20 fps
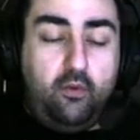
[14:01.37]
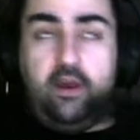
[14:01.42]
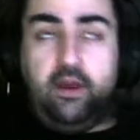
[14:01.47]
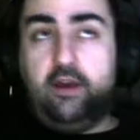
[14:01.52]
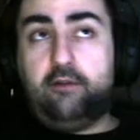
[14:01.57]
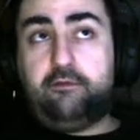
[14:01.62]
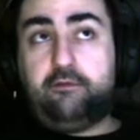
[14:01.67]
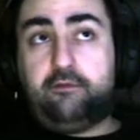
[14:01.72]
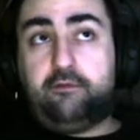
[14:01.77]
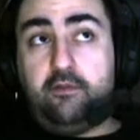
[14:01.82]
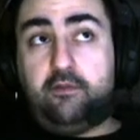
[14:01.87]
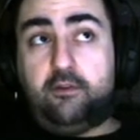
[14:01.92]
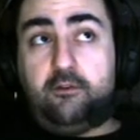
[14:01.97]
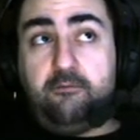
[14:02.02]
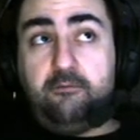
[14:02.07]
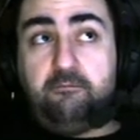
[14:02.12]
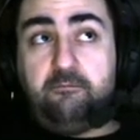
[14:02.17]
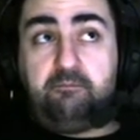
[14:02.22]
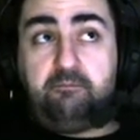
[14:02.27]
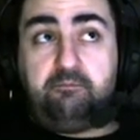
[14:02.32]
if
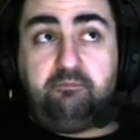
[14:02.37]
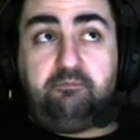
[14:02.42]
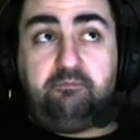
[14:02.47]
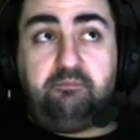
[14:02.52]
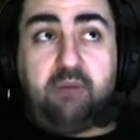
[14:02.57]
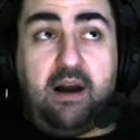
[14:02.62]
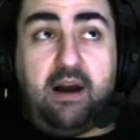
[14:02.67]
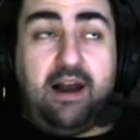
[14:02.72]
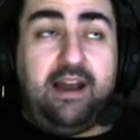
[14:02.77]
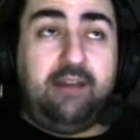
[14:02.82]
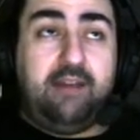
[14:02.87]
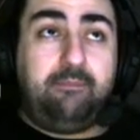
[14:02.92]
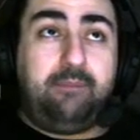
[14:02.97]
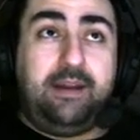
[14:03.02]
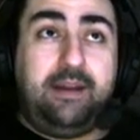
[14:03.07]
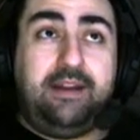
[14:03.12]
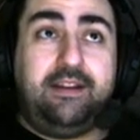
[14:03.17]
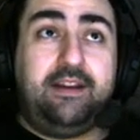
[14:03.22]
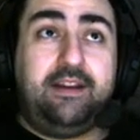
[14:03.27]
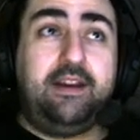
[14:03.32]
by
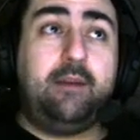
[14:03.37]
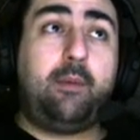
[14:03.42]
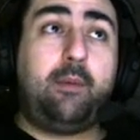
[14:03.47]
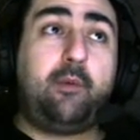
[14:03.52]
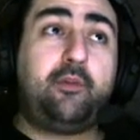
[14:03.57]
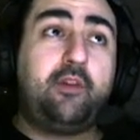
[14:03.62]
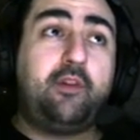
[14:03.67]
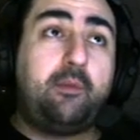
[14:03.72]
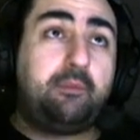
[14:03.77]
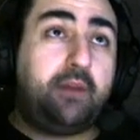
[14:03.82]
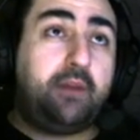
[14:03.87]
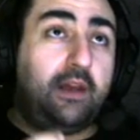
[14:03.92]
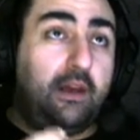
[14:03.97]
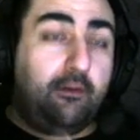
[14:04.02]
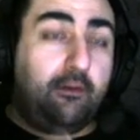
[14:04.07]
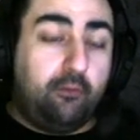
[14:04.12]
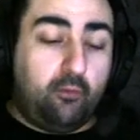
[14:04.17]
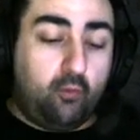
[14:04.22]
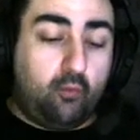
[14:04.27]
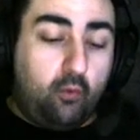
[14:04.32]
beating him if something
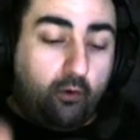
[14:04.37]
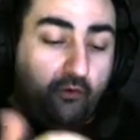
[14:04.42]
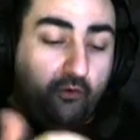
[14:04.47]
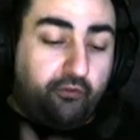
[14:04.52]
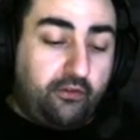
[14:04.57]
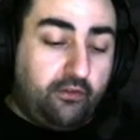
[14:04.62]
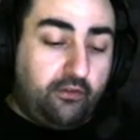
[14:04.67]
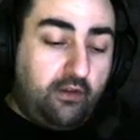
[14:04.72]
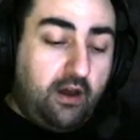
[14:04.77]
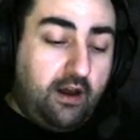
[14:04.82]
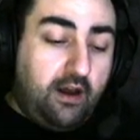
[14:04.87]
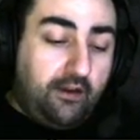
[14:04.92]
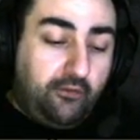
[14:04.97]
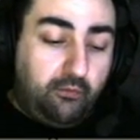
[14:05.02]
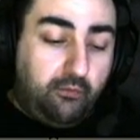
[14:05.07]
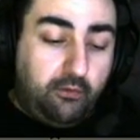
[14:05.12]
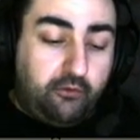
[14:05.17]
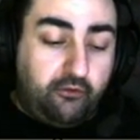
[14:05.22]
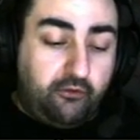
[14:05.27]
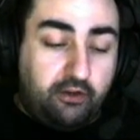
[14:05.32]
even worse unlocks,
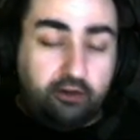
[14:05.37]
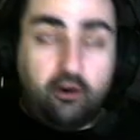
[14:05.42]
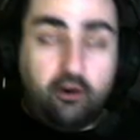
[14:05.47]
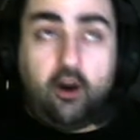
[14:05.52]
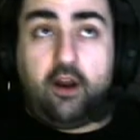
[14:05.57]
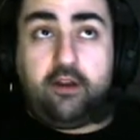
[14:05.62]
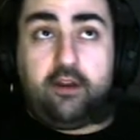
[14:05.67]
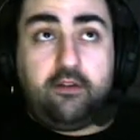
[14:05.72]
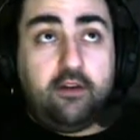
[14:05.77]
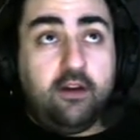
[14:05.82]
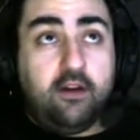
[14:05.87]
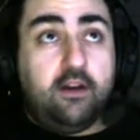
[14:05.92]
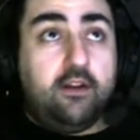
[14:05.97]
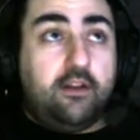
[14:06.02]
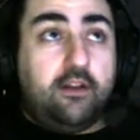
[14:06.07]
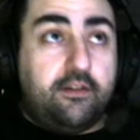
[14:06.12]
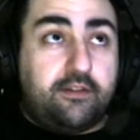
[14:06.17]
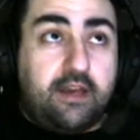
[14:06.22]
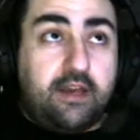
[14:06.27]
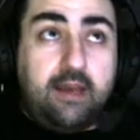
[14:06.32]
which it could.
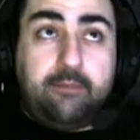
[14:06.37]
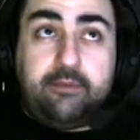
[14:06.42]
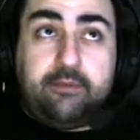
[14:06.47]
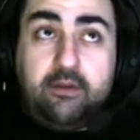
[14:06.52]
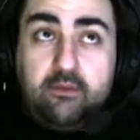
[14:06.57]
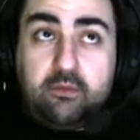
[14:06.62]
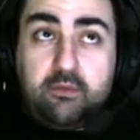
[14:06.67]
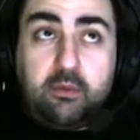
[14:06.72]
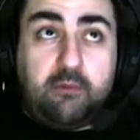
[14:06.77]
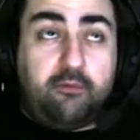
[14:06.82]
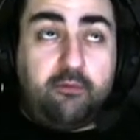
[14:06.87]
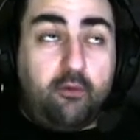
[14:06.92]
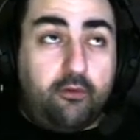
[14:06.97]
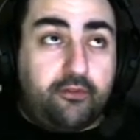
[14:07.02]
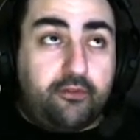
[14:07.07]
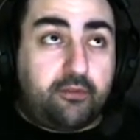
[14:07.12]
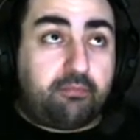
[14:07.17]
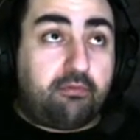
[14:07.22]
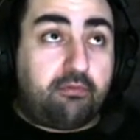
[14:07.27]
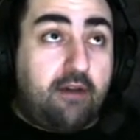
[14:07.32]
This game seems to be full of
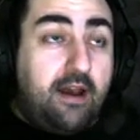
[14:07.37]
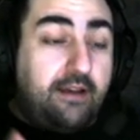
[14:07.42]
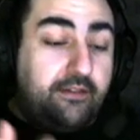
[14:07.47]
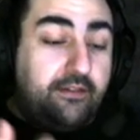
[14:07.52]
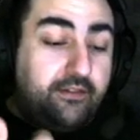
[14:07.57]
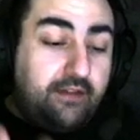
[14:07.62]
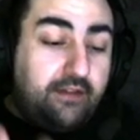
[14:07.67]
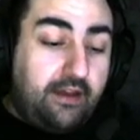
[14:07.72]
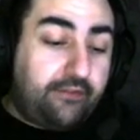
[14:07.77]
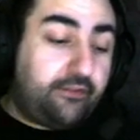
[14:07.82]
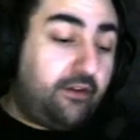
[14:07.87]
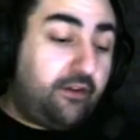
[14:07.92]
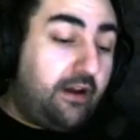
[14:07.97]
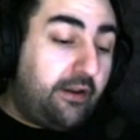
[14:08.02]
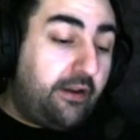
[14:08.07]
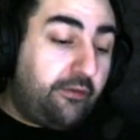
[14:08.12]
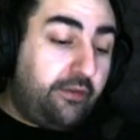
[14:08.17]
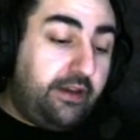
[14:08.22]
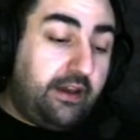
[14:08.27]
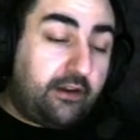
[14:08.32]
surprises, has a lot
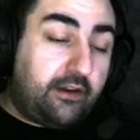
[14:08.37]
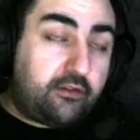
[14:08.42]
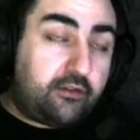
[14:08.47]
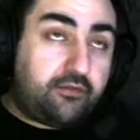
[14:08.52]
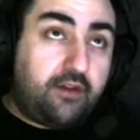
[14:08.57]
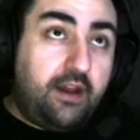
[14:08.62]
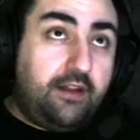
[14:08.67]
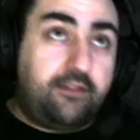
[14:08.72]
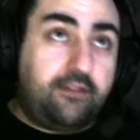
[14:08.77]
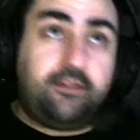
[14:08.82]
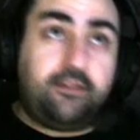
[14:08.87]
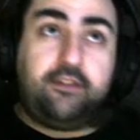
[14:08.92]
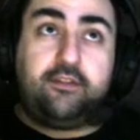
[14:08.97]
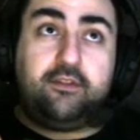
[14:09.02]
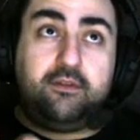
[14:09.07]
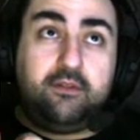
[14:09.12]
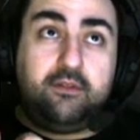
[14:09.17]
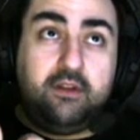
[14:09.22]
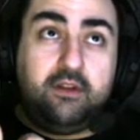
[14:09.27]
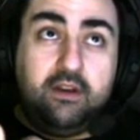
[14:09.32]
of EX fights. It
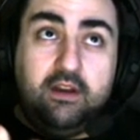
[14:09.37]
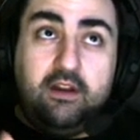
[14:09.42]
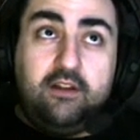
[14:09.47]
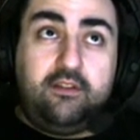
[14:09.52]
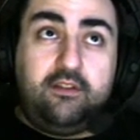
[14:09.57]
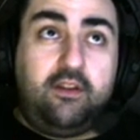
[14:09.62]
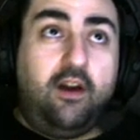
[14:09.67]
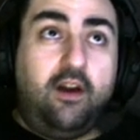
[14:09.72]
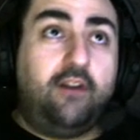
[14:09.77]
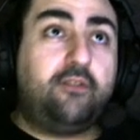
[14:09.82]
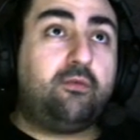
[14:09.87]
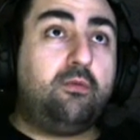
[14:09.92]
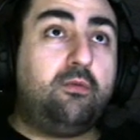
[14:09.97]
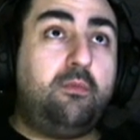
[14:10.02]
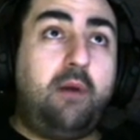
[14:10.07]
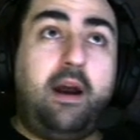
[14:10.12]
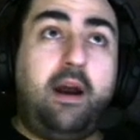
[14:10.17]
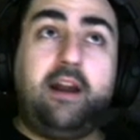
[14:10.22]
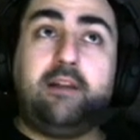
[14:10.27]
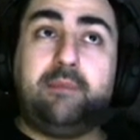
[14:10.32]
does
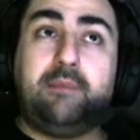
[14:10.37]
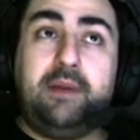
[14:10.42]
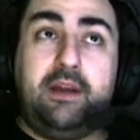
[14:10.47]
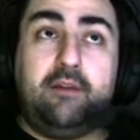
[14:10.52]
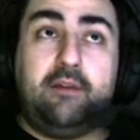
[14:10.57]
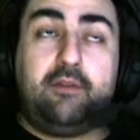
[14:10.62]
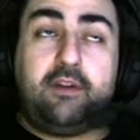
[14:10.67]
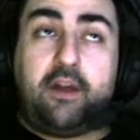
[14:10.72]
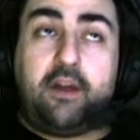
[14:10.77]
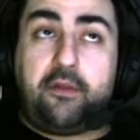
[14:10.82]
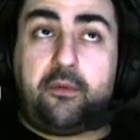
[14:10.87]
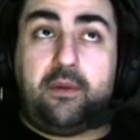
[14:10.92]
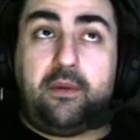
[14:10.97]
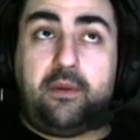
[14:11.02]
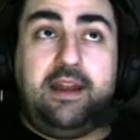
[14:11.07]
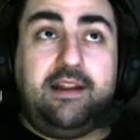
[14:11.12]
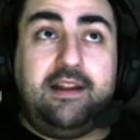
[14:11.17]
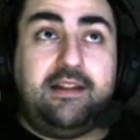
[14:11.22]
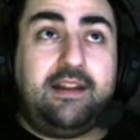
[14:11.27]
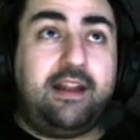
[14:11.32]
remind me of another
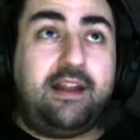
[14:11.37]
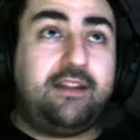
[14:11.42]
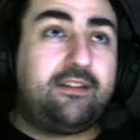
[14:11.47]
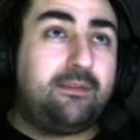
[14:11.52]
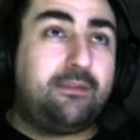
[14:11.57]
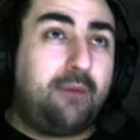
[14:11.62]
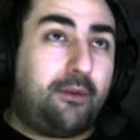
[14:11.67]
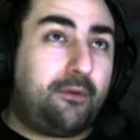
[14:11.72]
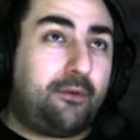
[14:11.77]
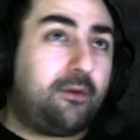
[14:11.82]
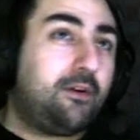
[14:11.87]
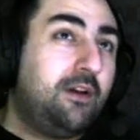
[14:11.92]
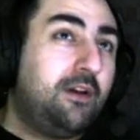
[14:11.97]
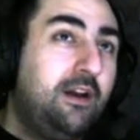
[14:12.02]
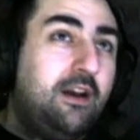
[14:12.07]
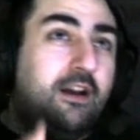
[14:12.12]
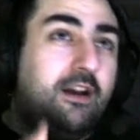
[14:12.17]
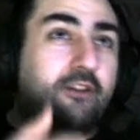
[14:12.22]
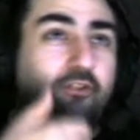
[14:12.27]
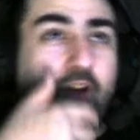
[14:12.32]
Eden and some other
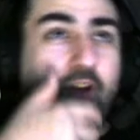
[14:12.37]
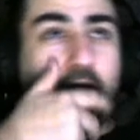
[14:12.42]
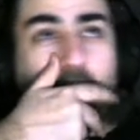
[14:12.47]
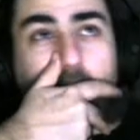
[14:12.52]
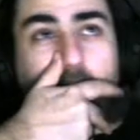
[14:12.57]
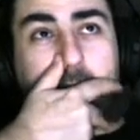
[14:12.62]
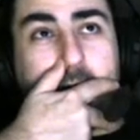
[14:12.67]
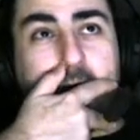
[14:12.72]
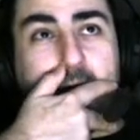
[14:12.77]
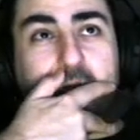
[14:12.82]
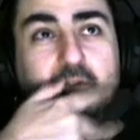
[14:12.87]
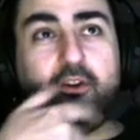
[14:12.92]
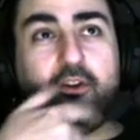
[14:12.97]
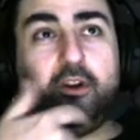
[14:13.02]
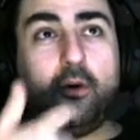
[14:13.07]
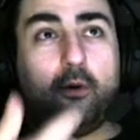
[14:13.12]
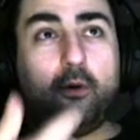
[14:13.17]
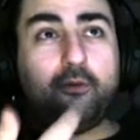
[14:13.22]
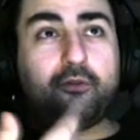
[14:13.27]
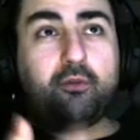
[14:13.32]
JRPG
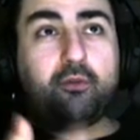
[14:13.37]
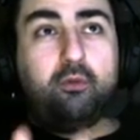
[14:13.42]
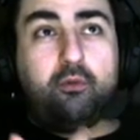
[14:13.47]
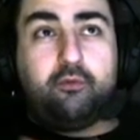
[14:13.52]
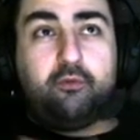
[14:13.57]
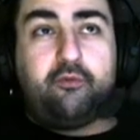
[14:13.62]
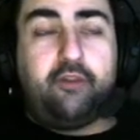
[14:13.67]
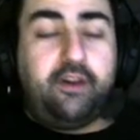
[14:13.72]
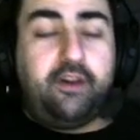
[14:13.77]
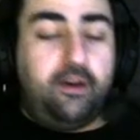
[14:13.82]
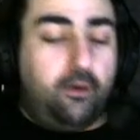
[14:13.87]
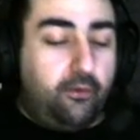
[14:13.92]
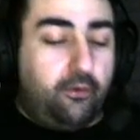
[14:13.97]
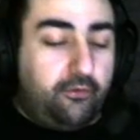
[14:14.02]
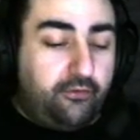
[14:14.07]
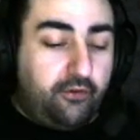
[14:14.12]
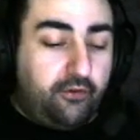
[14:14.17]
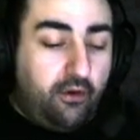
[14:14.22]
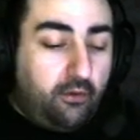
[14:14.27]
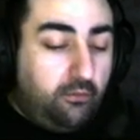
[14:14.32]
old school feel.
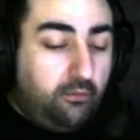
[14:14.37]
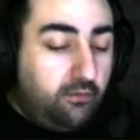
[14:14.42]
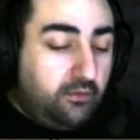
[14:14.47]
So